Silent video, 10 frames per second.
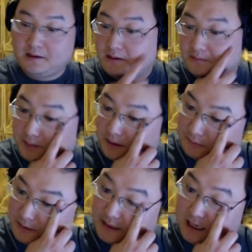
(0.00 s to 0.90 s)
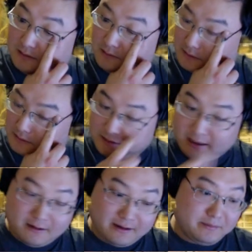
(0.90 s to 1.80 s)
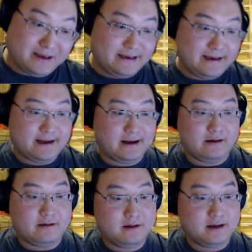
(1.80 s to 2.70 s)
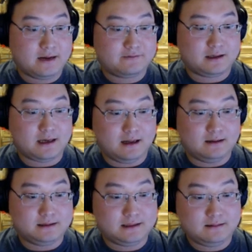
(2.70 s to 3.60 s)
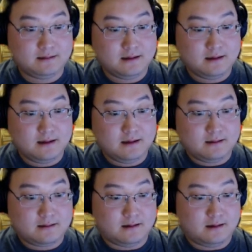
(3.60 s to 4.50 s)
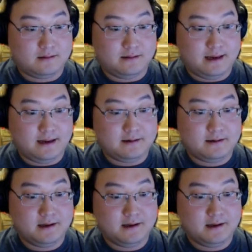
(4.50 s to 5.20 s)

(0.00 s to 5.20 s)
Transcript: But, like, how am I now, after college? With all that.